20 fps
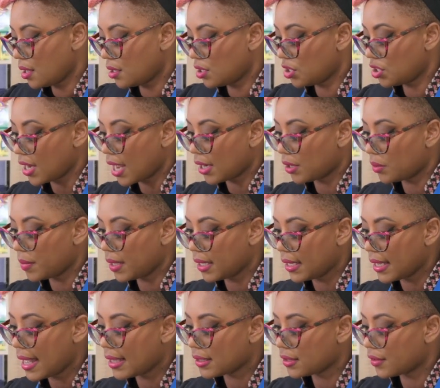The shadow
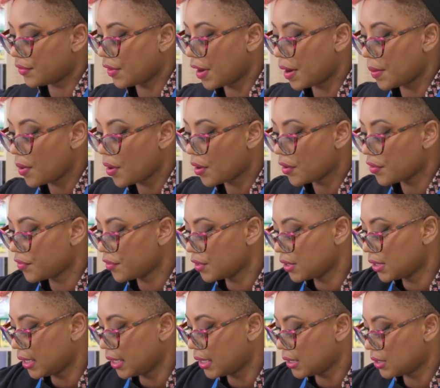bini has a very powerful
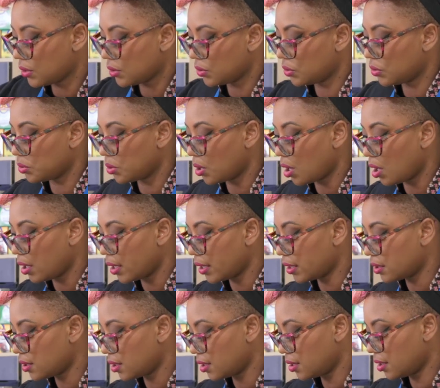taste, so do
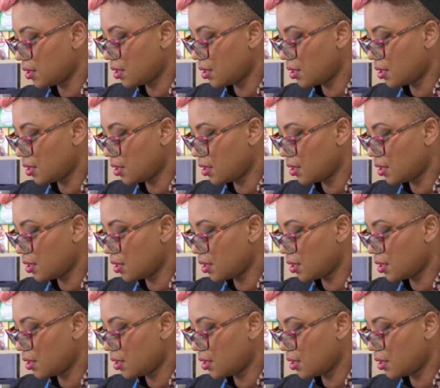not,